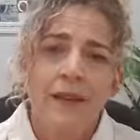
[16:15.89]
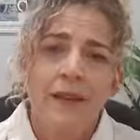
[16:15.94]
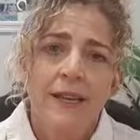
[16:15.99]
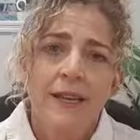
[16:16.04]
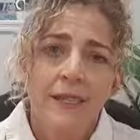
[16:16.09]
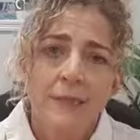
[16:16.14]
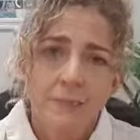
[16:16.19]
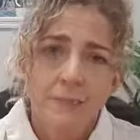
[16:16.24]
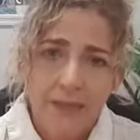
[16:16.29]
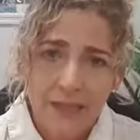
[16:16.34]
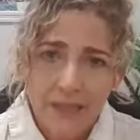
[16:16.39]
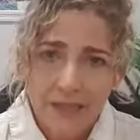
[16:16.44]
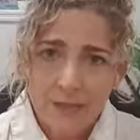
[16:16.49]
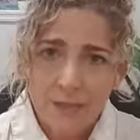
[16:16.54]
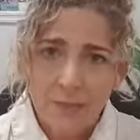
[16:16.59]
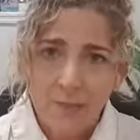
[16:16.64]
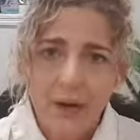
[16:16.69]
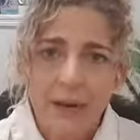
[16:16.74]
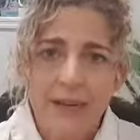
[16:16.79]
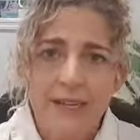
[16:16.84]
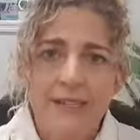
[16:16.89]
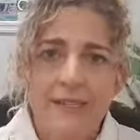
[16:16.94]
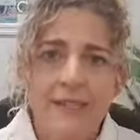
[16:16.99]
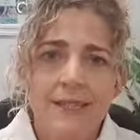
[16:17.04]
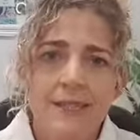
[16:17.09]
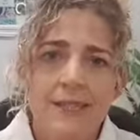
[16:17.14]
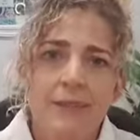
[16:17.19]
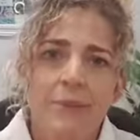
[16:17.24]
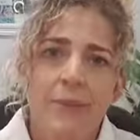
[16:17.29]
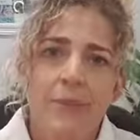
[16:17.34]
It is
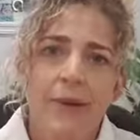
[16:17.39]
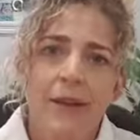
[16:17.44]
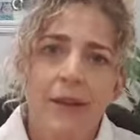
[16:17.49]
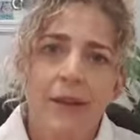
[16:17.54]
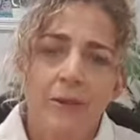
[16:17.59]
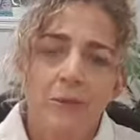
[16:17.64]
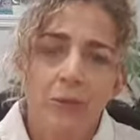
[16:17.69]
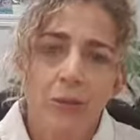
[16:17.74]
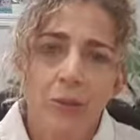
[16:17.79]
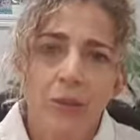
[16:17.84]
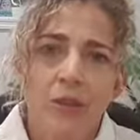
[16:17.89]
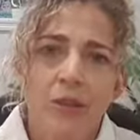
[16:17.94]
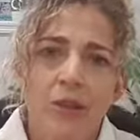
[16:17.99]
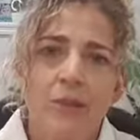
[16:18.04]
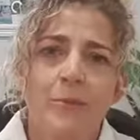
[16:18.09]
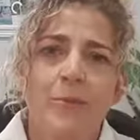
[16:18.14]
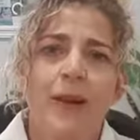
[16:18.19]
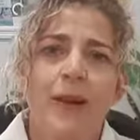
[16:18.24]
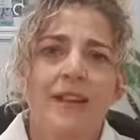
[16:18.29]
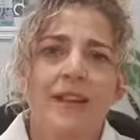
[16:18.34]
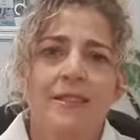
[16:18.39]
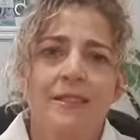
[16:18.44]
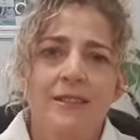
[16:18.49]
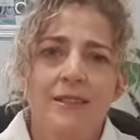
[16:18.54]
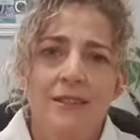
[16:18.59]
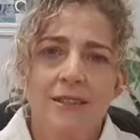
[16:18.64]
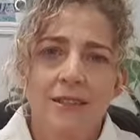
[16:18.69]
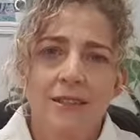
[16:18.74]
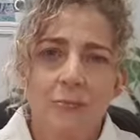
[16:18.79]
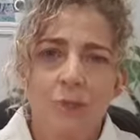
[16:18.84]
practice, but the more you can practice
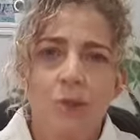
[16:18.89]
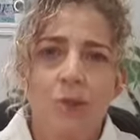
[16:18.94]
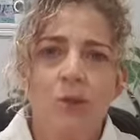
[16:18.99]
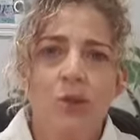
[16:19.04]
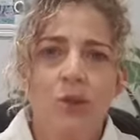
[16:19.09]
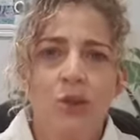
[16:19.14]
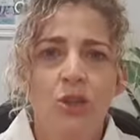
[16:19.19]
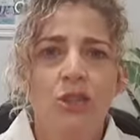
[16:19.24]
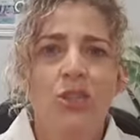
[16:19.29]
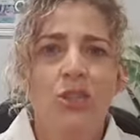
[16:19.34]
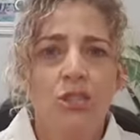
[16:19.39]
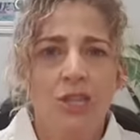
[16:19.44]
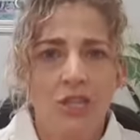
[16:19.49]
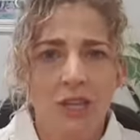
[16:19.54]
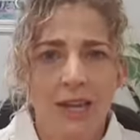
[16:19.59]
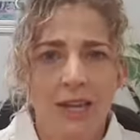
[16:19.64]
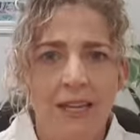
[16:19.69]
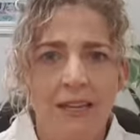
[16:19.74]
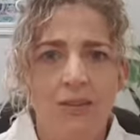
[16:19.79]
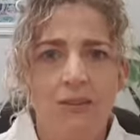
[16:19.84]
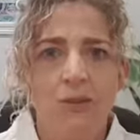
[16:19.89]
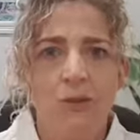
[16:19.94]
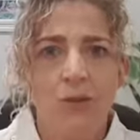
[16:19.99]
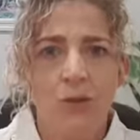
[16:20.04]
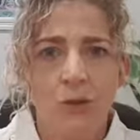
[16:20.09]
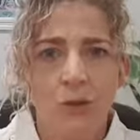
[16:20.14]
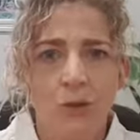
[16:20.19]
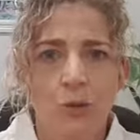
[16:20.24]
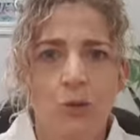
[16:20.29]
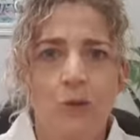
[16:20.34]
it, the more you can change your
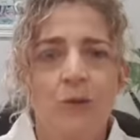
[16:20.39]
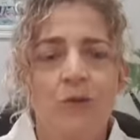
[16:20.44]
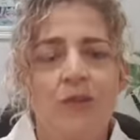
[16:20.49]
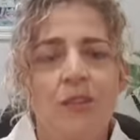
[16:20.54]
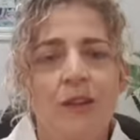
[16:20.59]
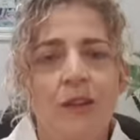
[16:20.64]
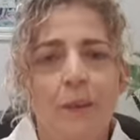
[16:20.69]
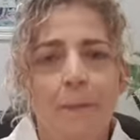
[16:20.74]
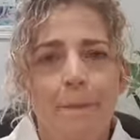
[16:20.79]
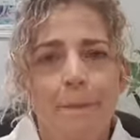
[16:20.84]
thoughts,